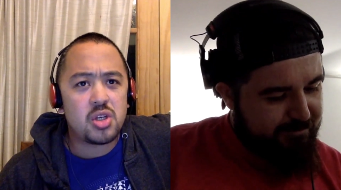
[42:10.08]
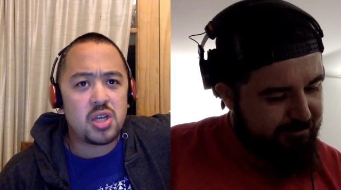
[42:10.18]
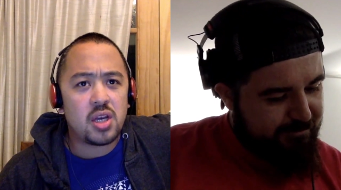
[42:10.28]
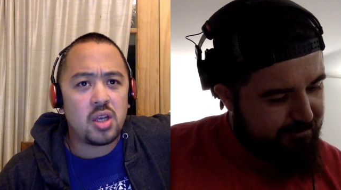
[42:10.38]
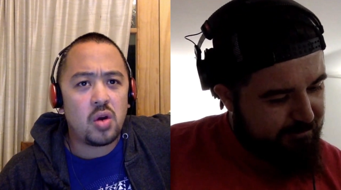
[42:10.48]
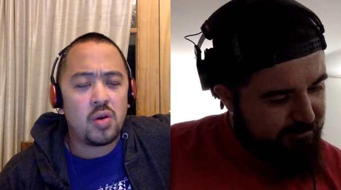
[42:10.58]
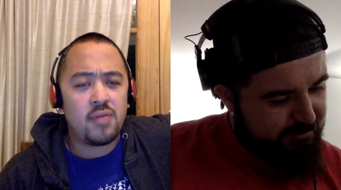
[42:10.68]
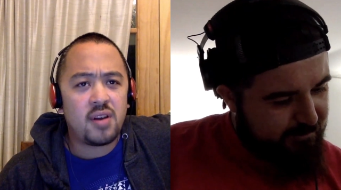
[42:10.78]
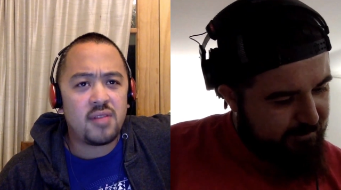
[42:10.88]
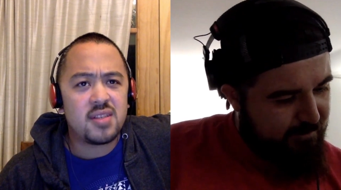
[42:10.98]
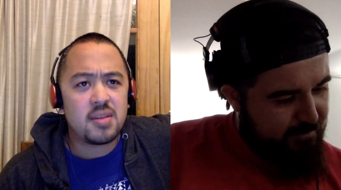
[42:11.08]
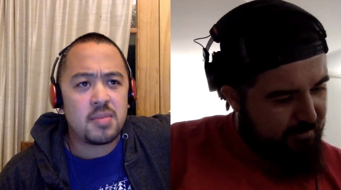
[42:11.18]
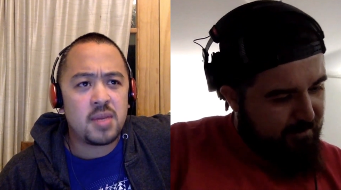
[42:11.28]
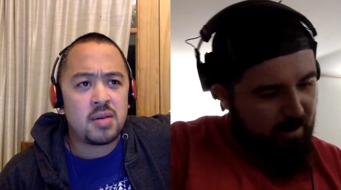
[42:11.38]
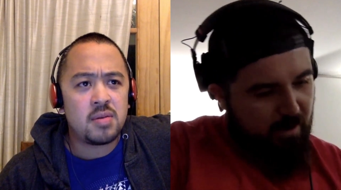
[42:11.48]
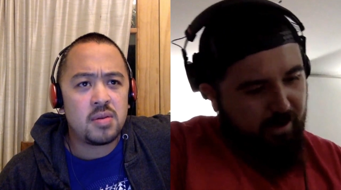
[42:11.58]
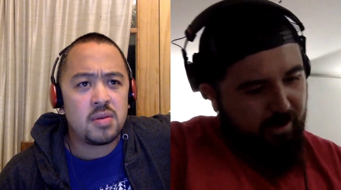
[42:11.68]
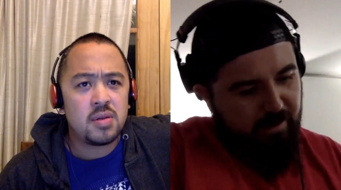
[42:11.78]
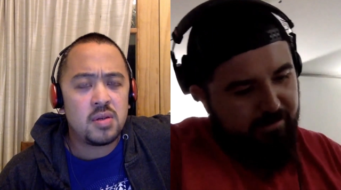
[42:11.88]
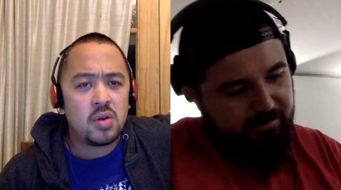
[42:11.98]
Speaker 1: Michelle Yeoh involved somehow.
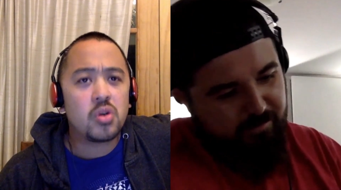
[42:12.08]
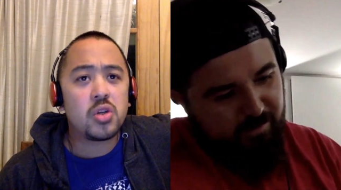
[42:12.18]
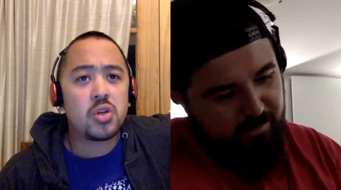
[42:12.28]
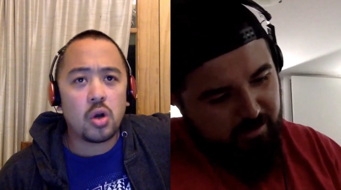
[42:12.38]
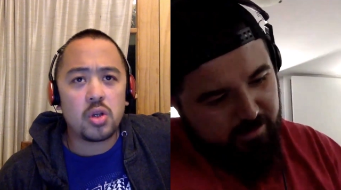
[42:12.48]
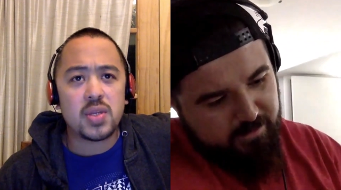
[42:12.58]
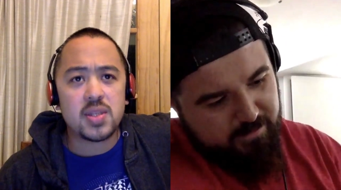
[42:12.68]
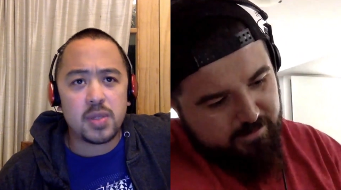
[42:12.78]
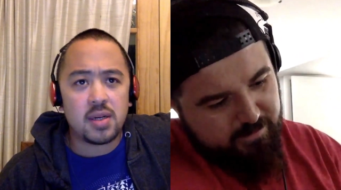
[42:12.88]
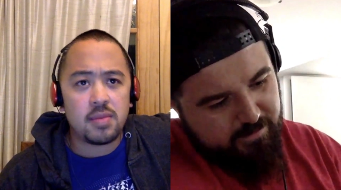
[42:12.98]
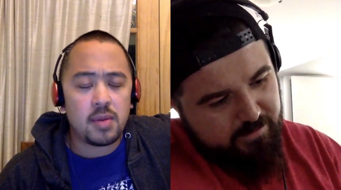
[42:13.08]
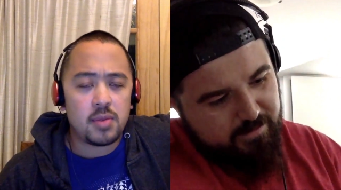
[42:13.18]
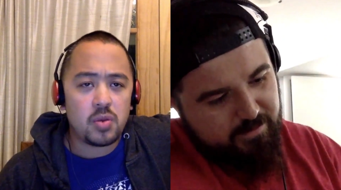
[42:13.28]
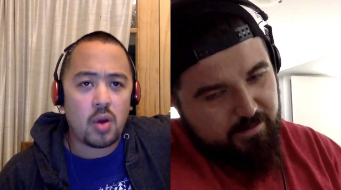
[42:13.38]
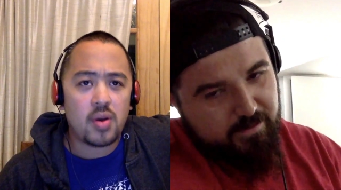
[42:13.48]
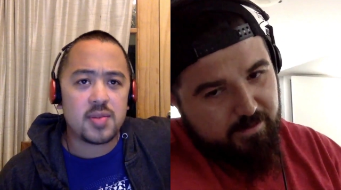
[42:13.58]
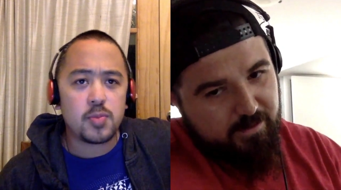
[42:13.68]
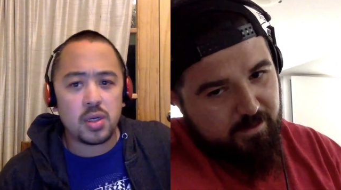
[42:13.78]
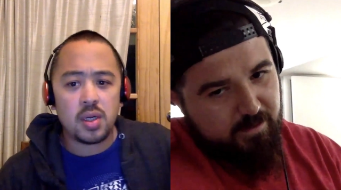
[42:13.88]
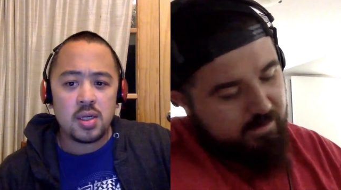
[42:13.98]
Okay. Or do we split them up? Do we always
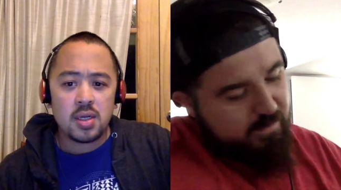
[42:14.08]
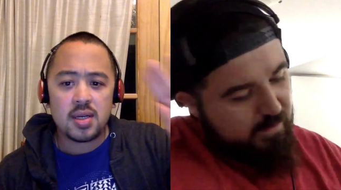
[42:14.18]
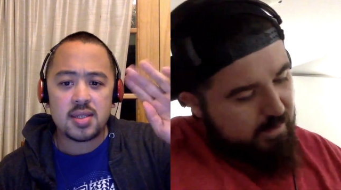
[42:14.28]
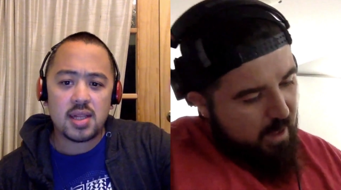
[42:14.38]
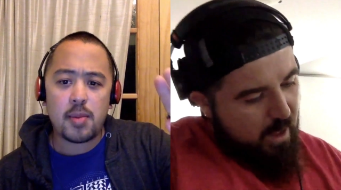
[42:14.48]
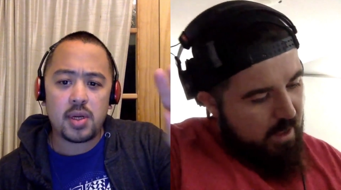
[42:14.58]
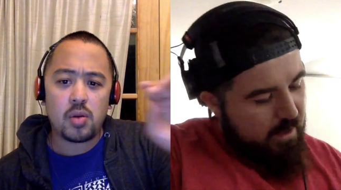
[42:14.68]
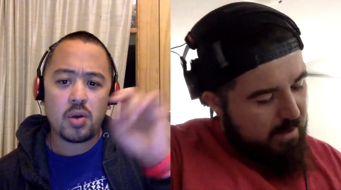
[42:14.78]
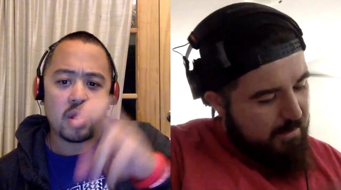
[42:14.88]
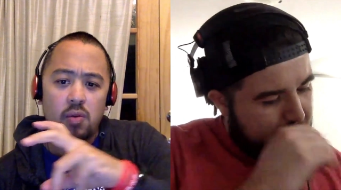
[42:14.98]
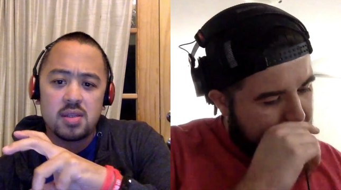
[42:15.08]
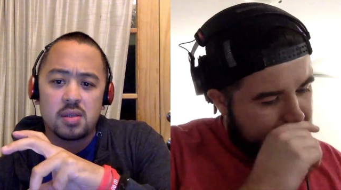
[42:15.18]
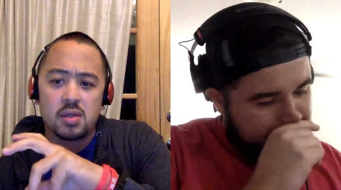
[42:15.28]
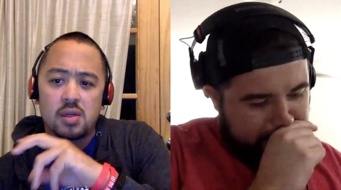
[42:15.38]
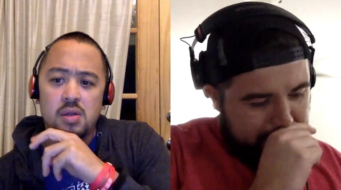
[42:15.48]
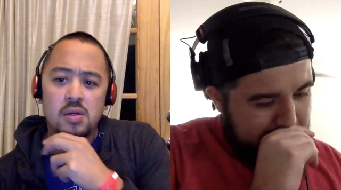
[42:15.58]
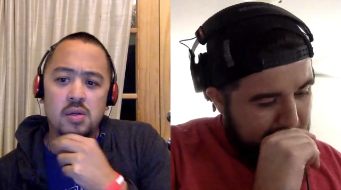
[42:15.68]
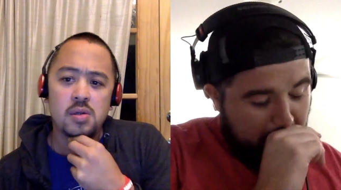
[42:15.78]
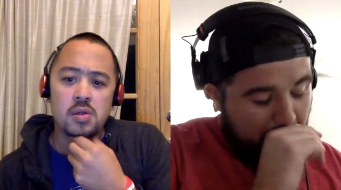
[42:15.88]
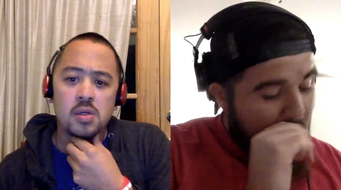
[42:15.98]
put a celebrity with a wrestler?
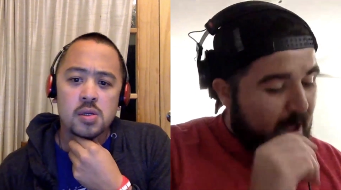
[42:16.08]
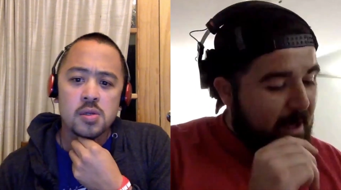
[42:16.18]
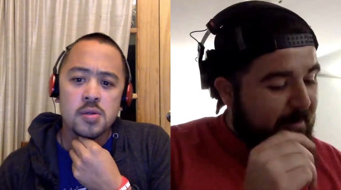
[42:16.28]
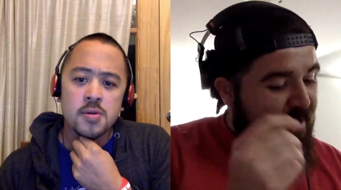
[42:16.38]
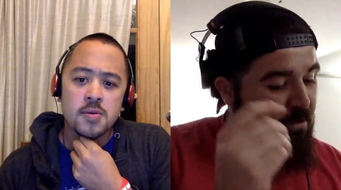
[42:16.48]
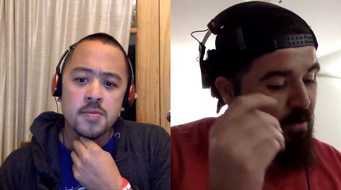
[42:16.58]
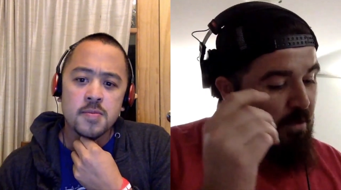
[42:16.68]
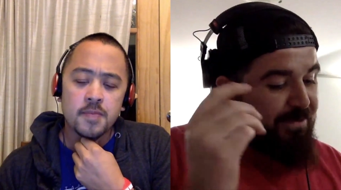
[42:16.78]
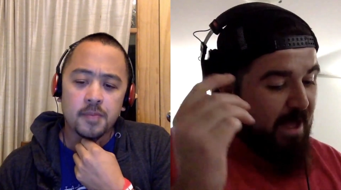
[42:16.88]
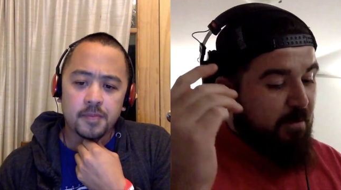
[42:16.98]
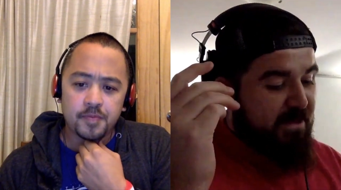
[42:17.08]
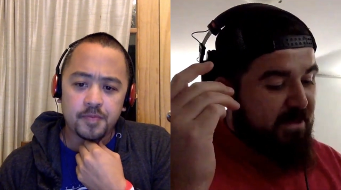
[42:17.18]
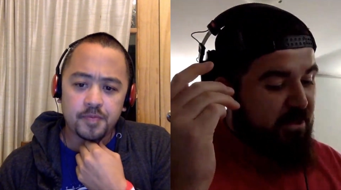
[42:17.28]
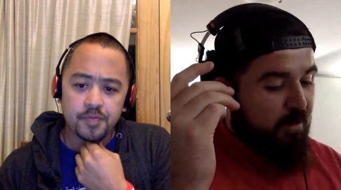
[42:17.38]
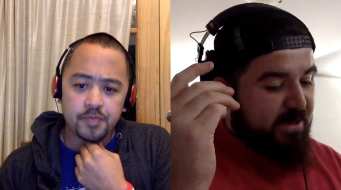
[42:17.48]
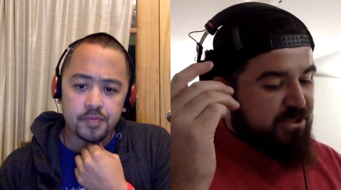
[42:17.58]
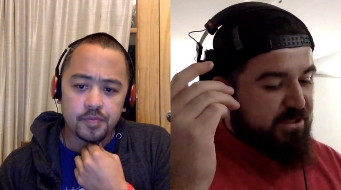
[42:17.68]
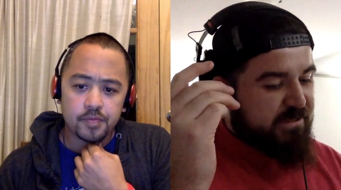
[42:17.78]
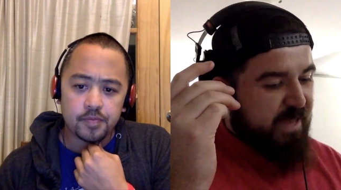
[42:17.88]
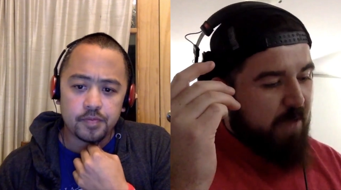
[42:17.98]
Speaker 2: Well, I mean, that would be the
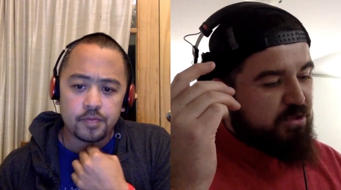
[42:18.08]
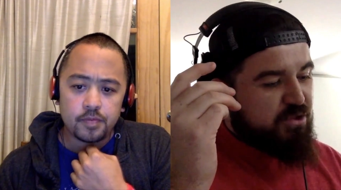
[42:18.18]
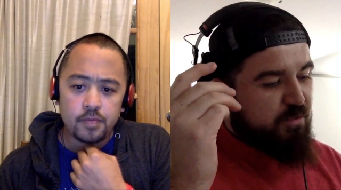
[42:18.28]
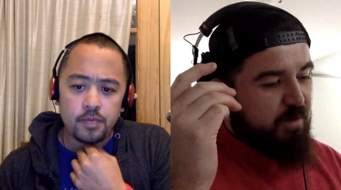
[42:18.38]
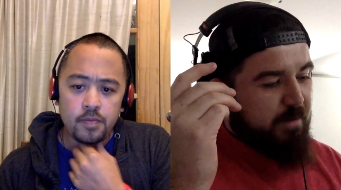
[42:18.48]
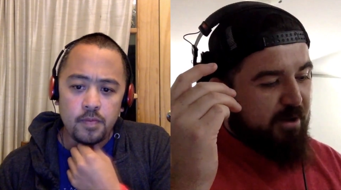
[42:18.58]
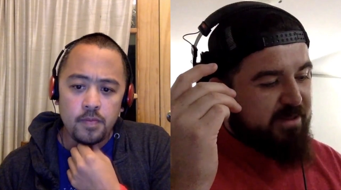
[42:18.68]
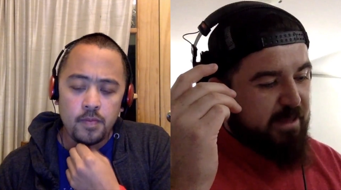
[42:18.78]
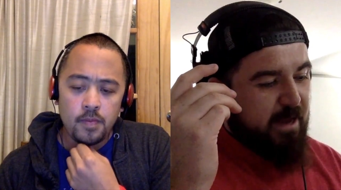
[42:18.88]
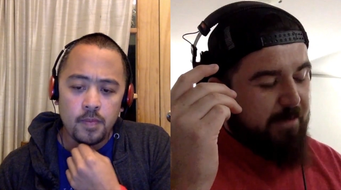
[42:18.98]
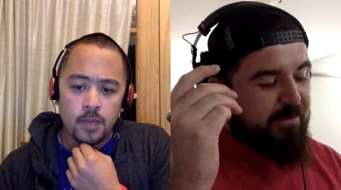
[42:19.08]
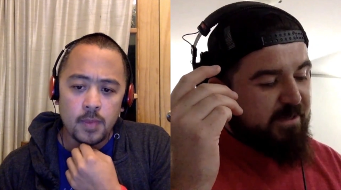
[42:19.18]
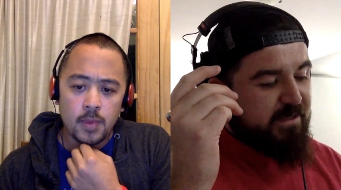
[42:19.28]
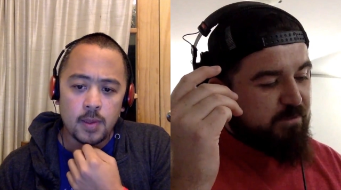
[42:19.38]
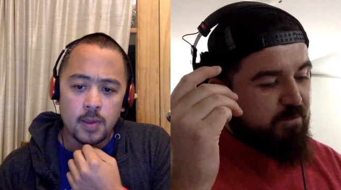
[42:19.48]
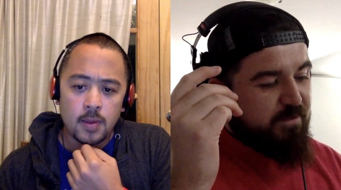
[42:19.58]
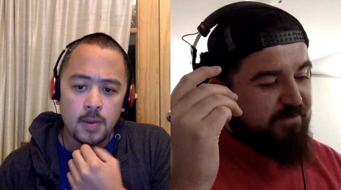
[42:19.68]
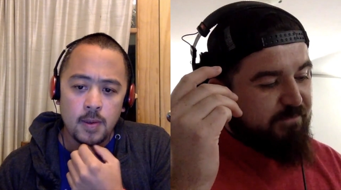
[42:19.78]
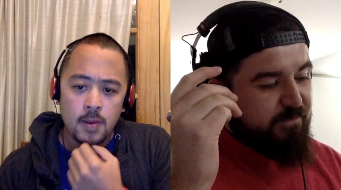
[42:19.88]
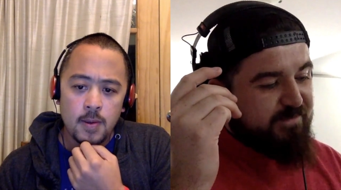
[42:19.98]
question: is how would you want to break that up? Because
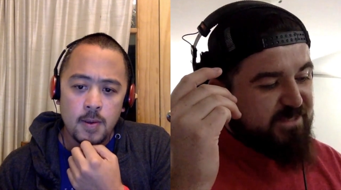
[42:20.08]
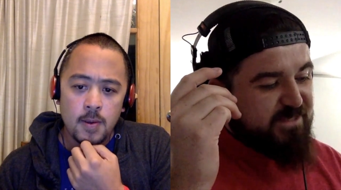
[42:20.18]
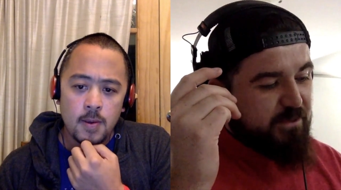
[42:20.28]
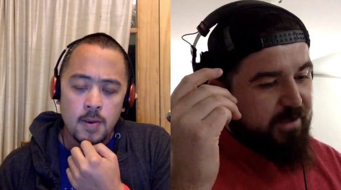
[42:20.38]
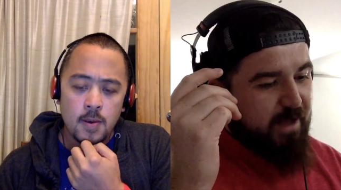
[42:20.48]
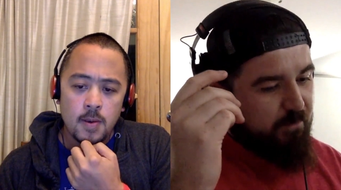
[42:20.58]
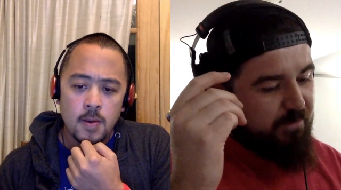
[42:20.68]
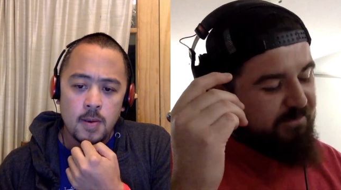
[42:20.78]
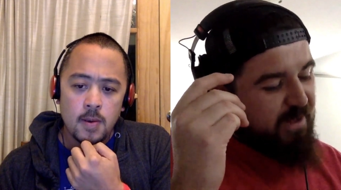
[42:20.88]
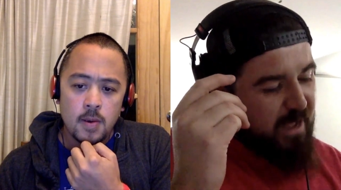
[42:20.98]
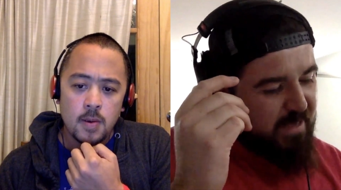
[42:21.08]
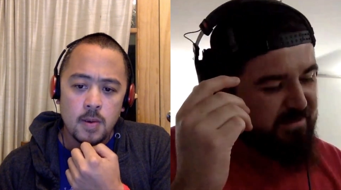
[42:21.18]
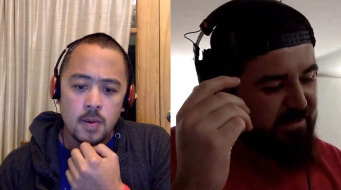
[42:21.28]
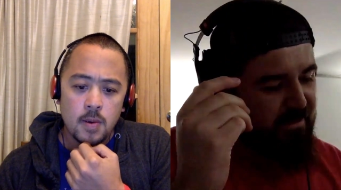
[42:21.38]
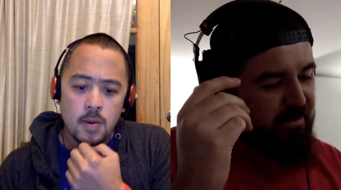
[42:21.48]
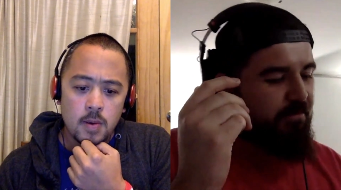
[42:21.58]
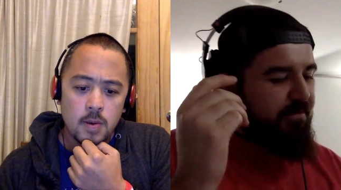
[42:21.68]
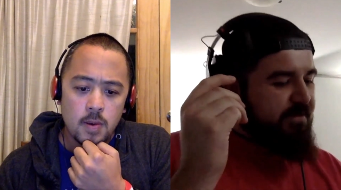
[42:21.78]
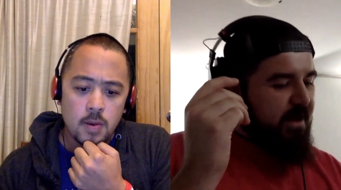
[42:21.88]
we've got Asuka, we've